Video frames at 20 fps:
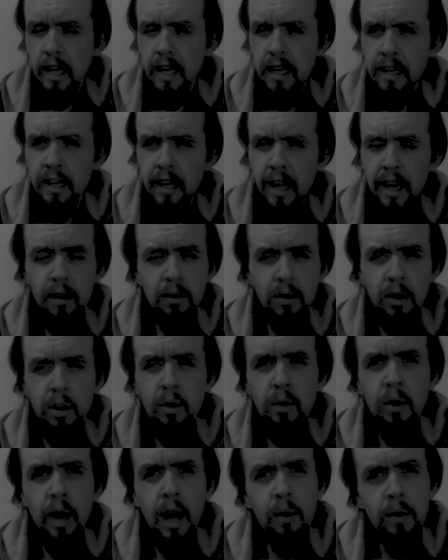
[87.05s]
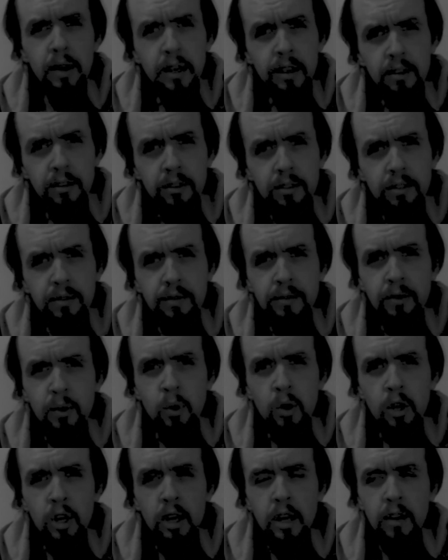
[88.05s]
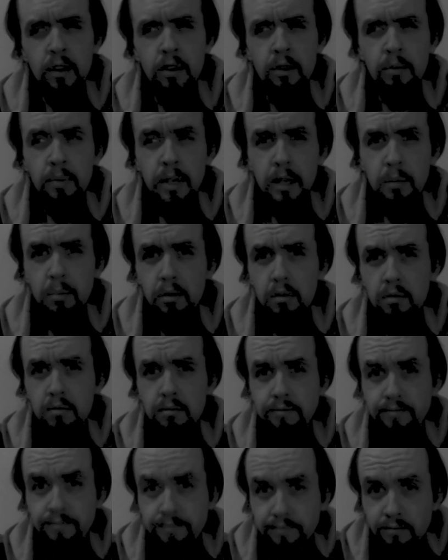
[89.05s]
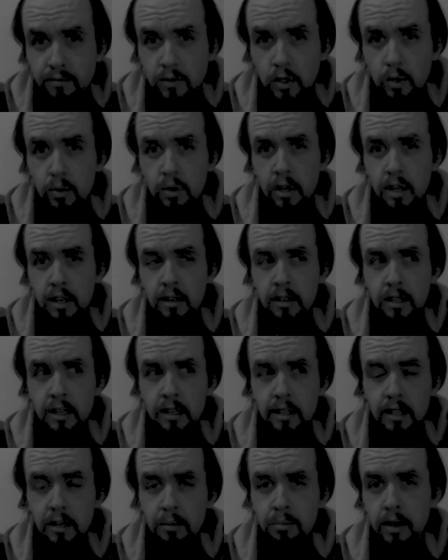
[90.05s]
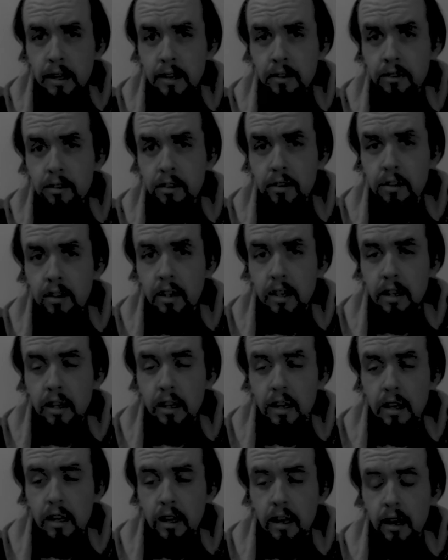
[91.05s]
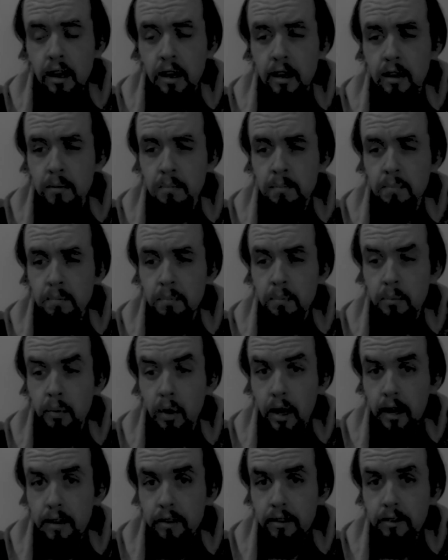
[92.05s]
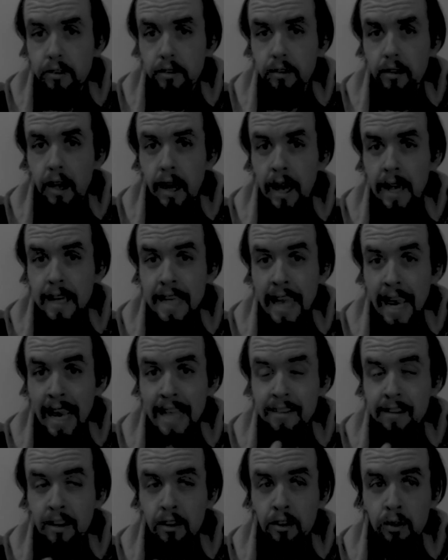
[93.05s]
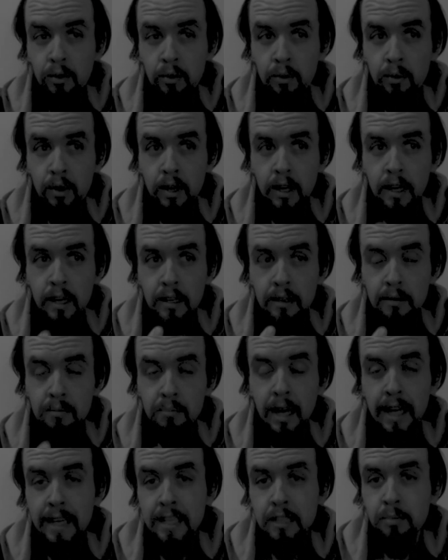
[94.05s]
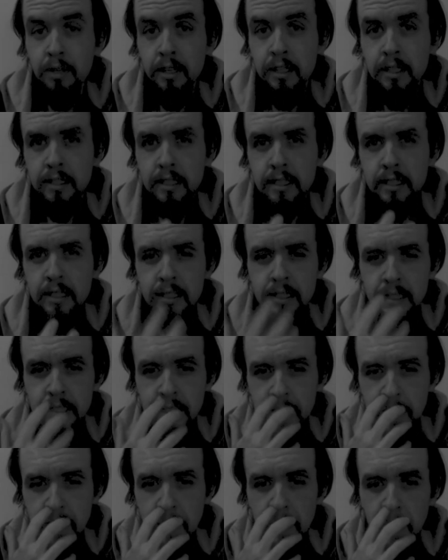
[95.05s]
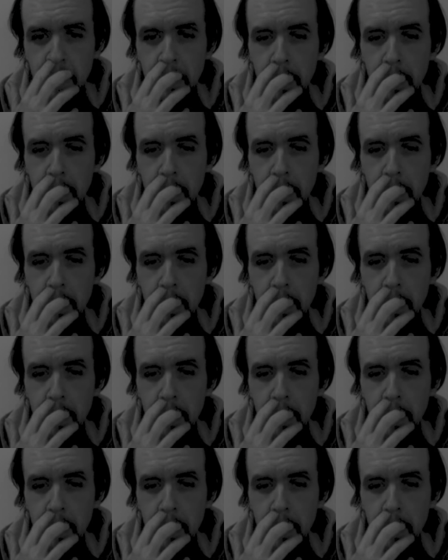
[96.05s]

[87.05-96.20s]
And I don't know how it is for other people who are clinically depressed. But I can tell you, my experience is that